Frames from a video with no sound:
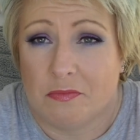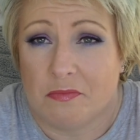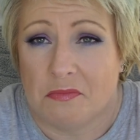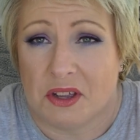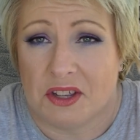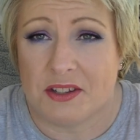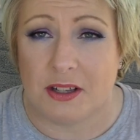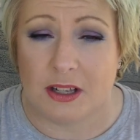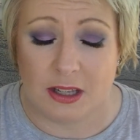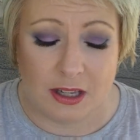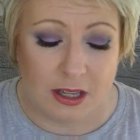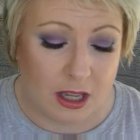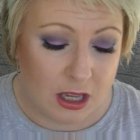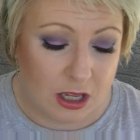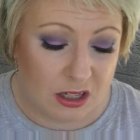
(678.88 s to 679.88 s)
basically.
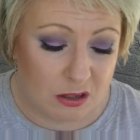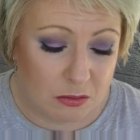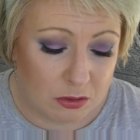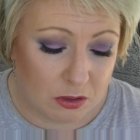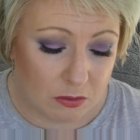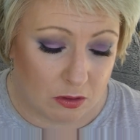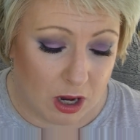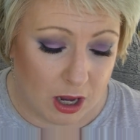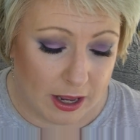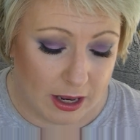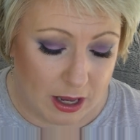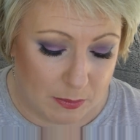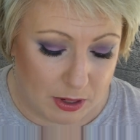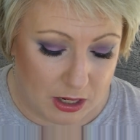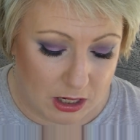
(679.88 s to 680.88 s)
So it was alright.
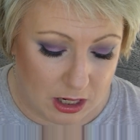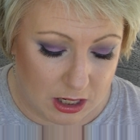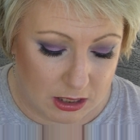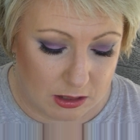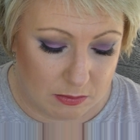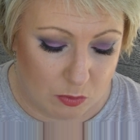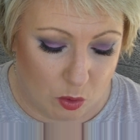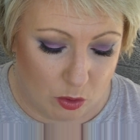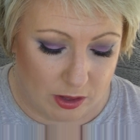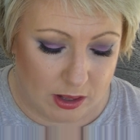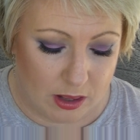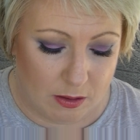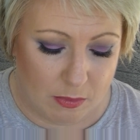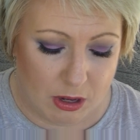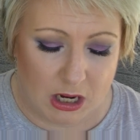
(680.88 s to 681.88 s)
I mean, it's more than
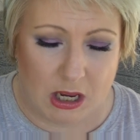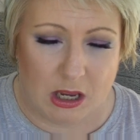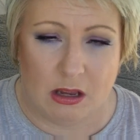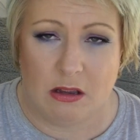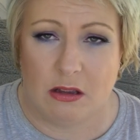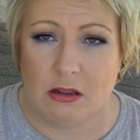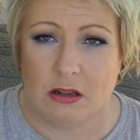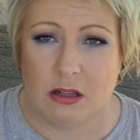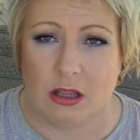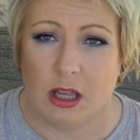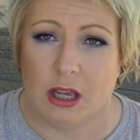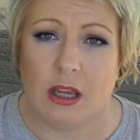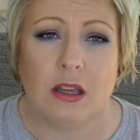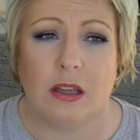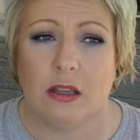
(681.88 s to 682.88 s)
the money,
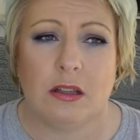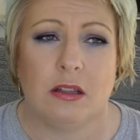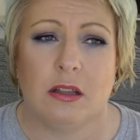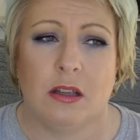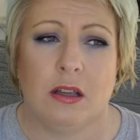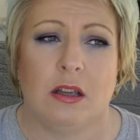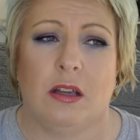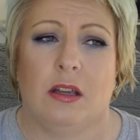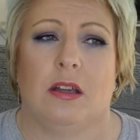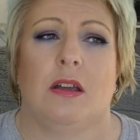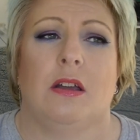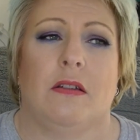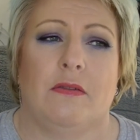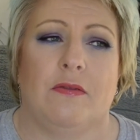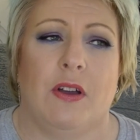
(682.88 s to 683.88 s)
like,
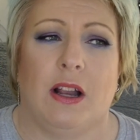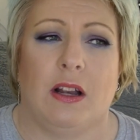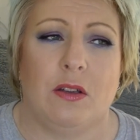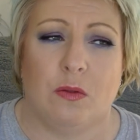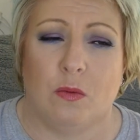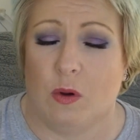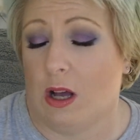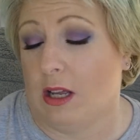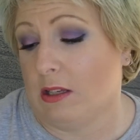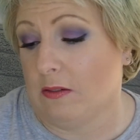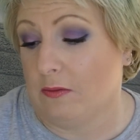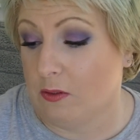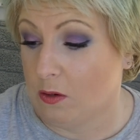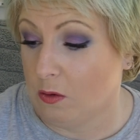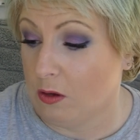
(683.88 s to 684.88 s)
value-wise,
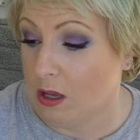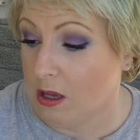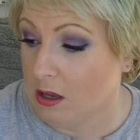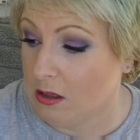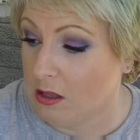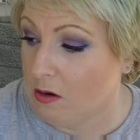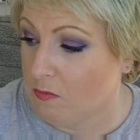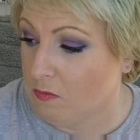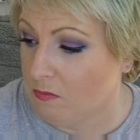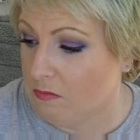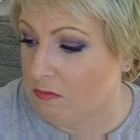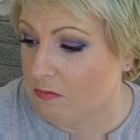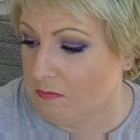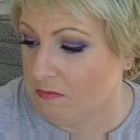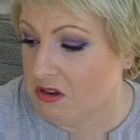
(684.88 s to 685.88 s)
if you're looking at their,
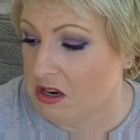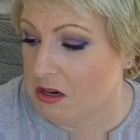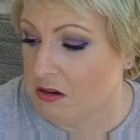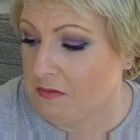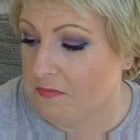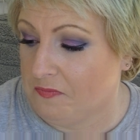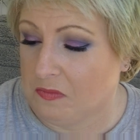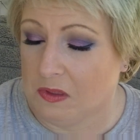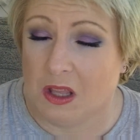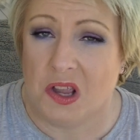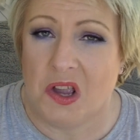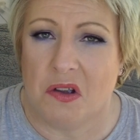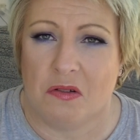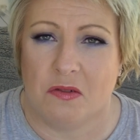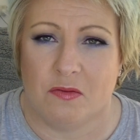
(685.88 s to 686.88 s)
you know,
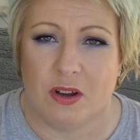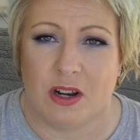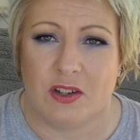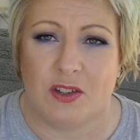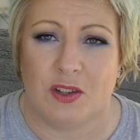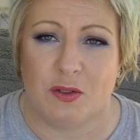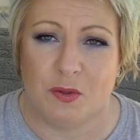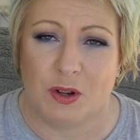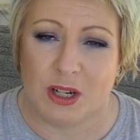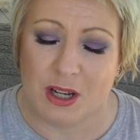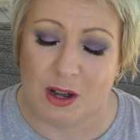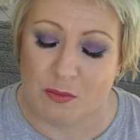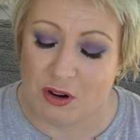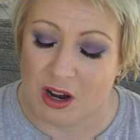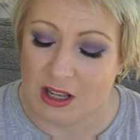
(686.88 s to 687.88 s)
registered
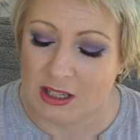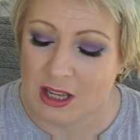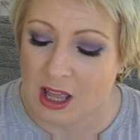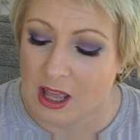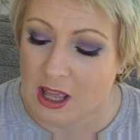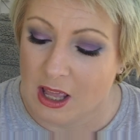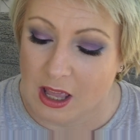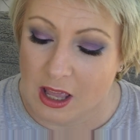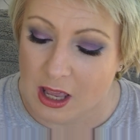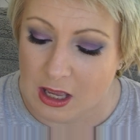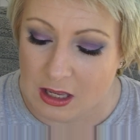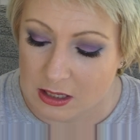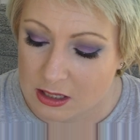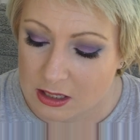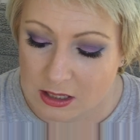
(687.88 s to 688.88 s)
retail price,
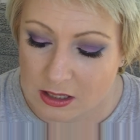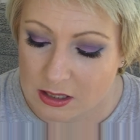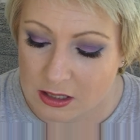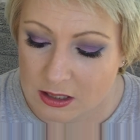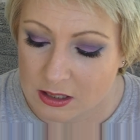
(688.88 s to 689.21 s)
it's